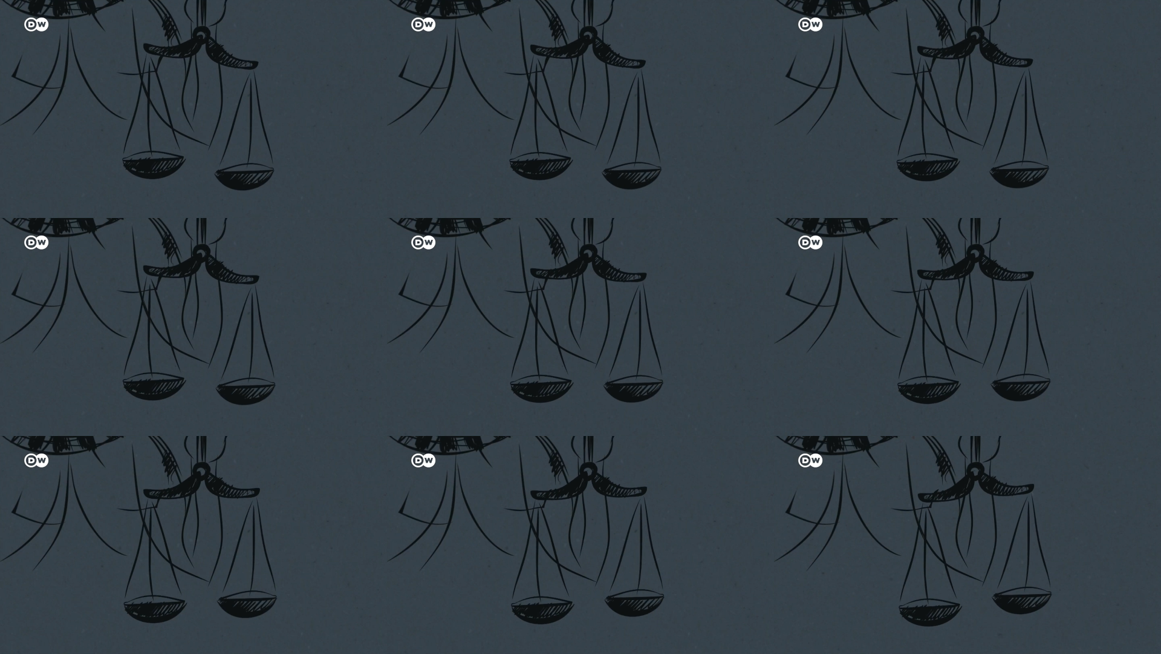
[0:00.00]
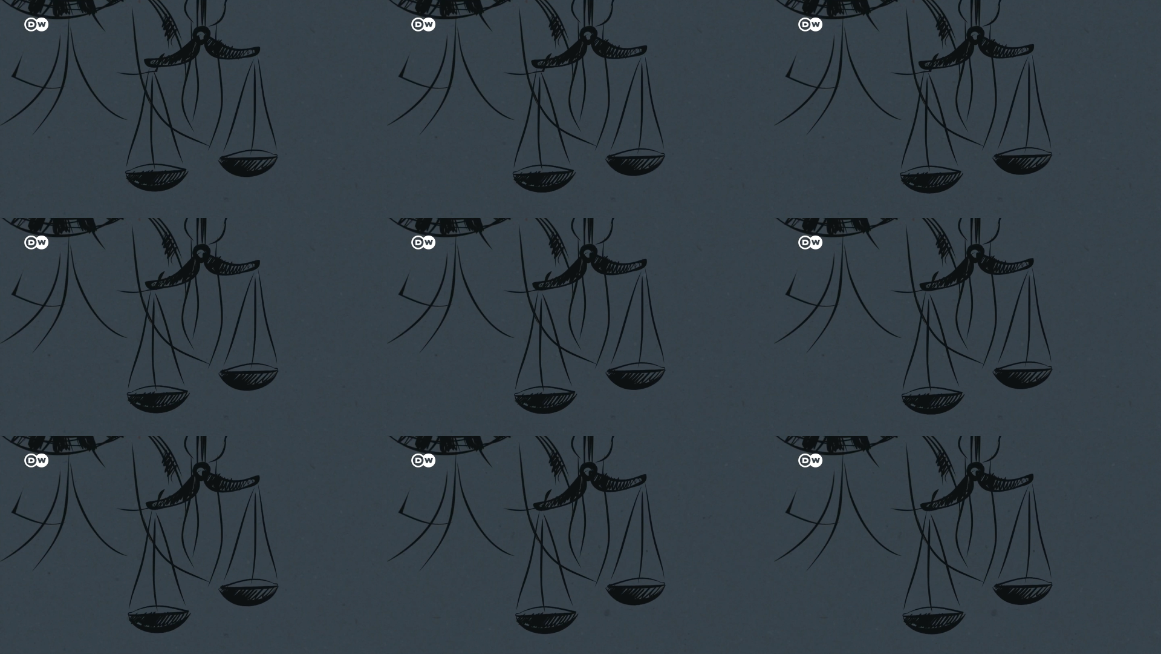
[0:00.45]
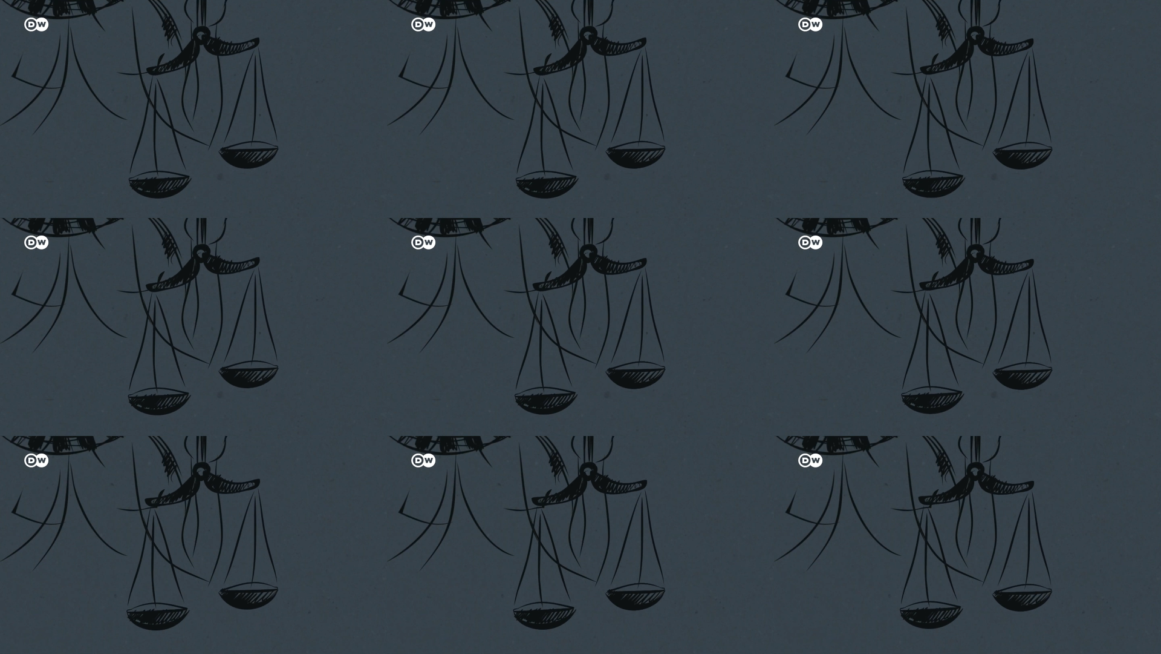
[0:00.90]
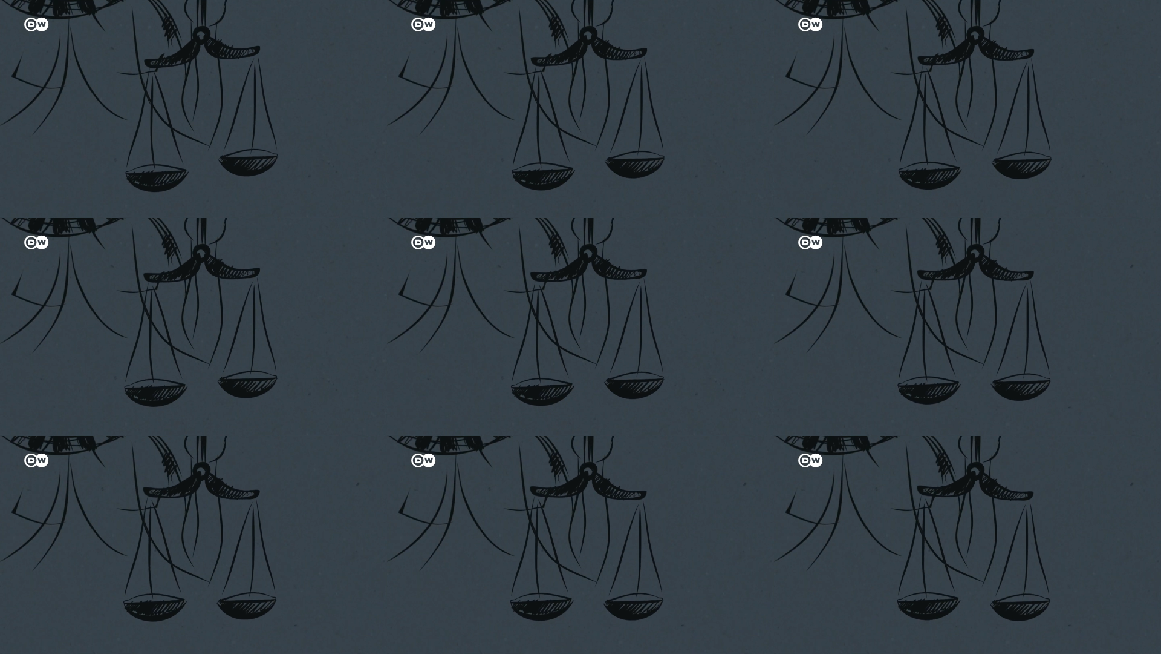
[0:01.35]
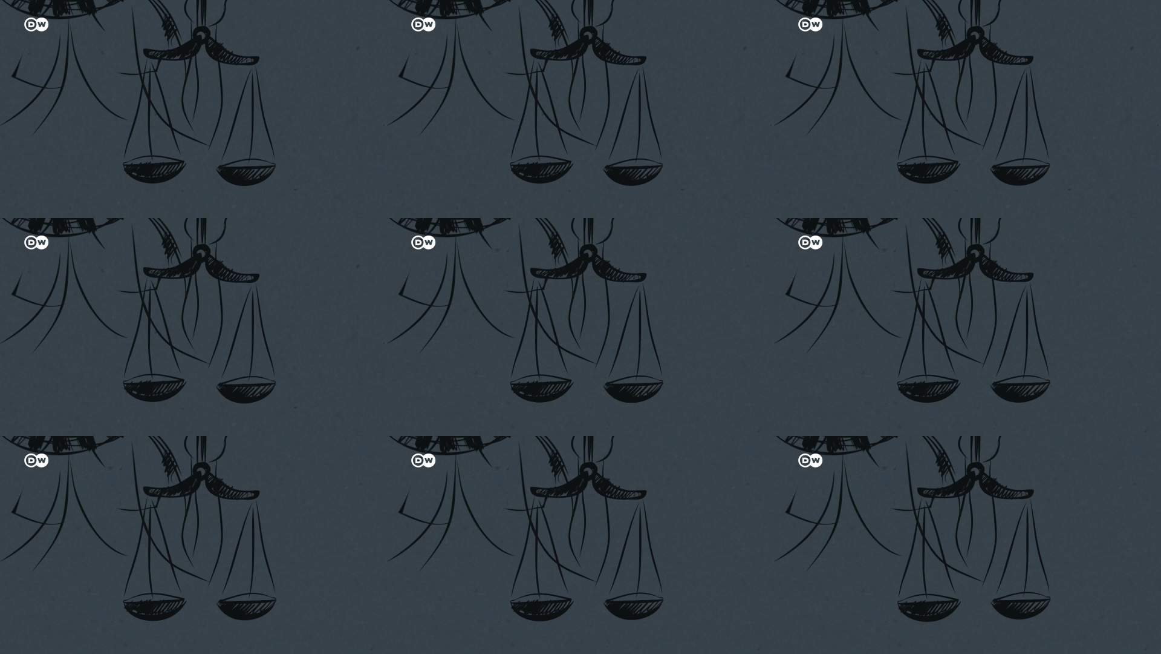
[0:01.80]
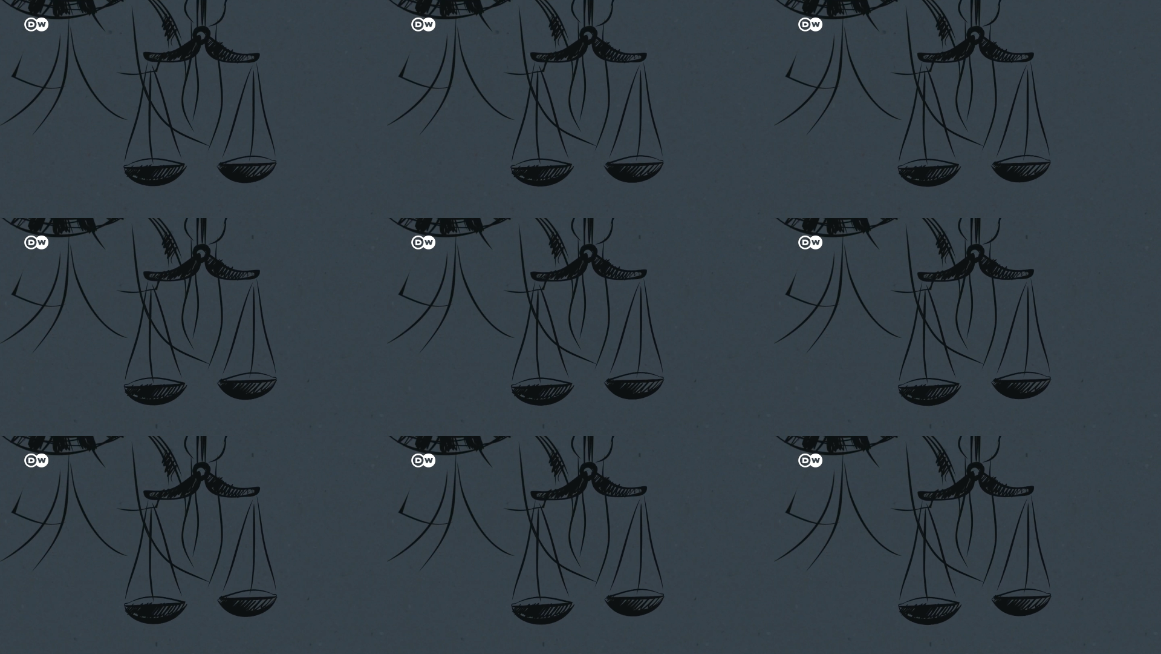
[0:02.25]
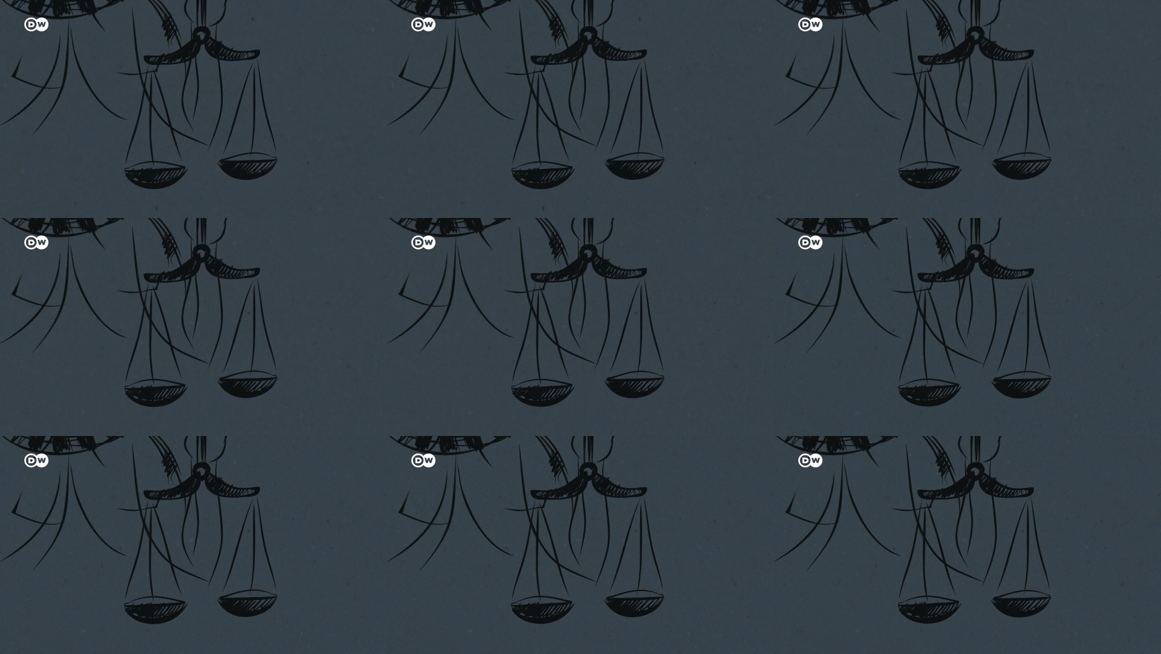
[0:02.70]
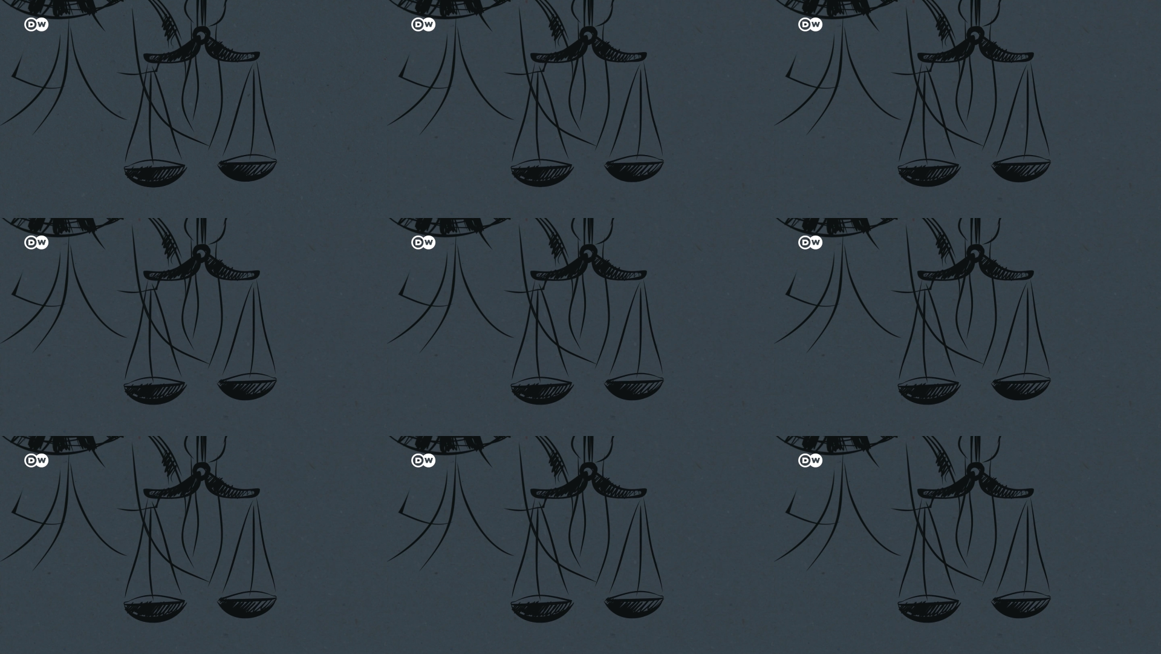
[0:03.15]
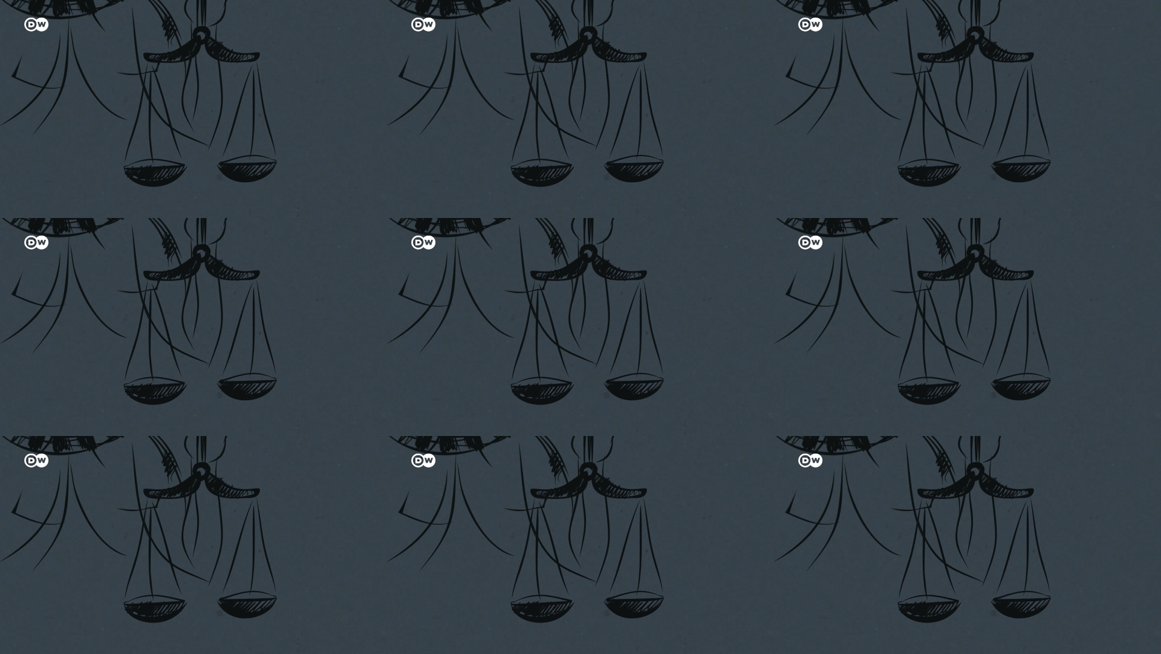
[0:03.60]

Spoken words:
[unreadable: no face in view]